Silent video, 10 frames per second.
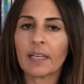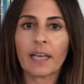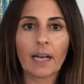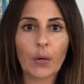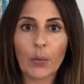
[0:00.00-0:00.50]

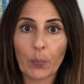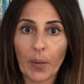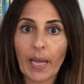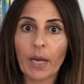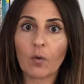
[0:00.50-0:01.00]
get out of the
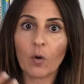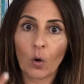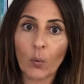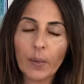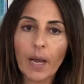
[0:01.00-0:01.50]
way,
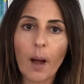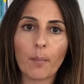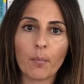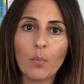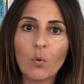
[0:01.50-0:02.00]
hurry
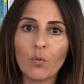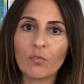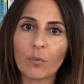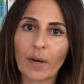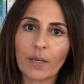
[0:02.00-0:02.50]
up, move,
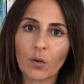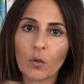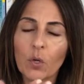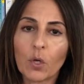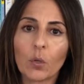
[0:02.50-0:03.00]
right?
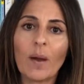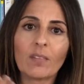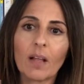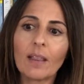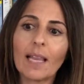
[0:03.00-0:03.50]
You have
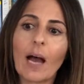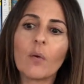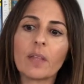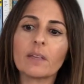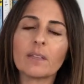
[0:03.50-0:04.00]
to allow
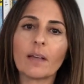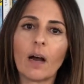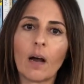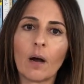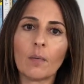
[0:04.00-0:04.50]
this
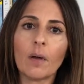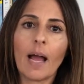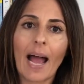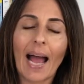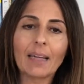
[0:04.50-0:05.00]

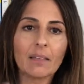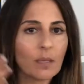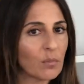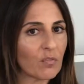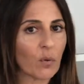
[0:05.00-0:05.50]

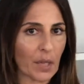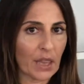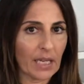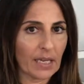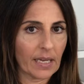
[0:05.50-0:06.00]
acting before
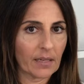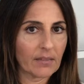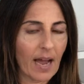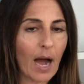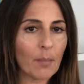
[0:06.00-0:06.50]
thinking
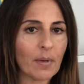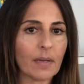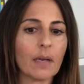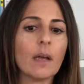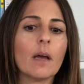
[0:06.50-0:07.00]
to
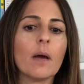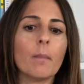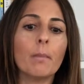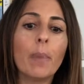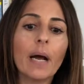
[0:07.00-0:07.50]
happen.
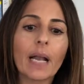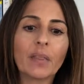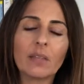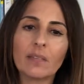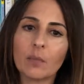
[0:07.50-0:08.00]
But
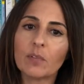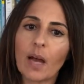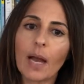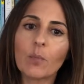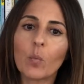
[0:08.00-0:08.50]
at the same
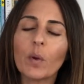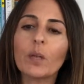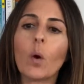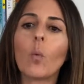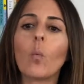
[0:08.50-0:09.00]
time, we
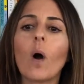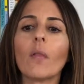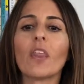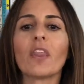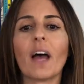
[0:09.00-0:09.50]
don't
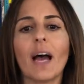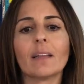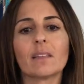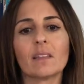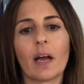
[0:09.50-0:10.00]
want
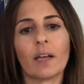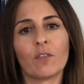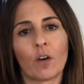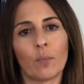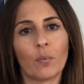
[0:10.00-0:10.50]
that side
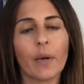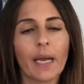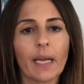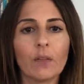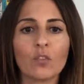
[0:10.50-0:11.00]
of our
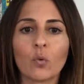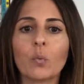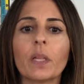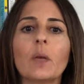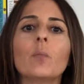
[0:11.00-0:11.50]
brain to
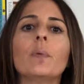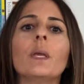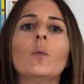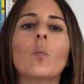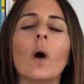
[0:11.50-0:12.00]
really
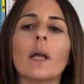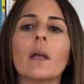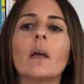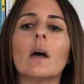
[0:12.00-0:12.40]
be what